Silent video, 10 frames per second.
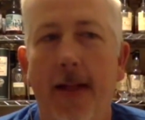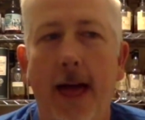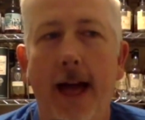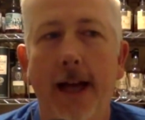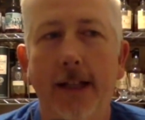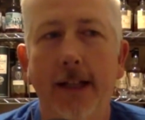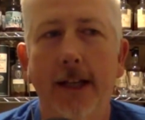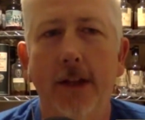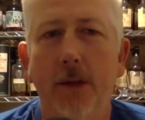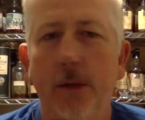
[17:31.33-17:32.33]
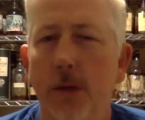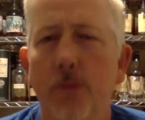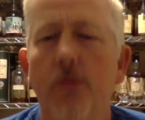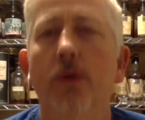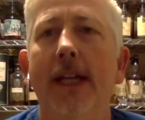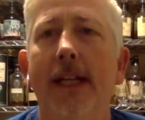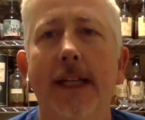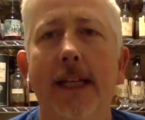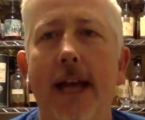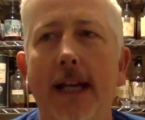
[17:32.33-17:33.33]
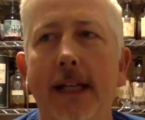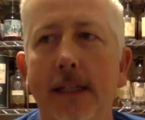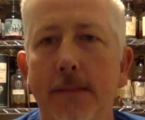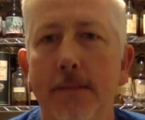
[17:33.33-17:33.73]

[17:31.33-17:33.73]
And there was a really nice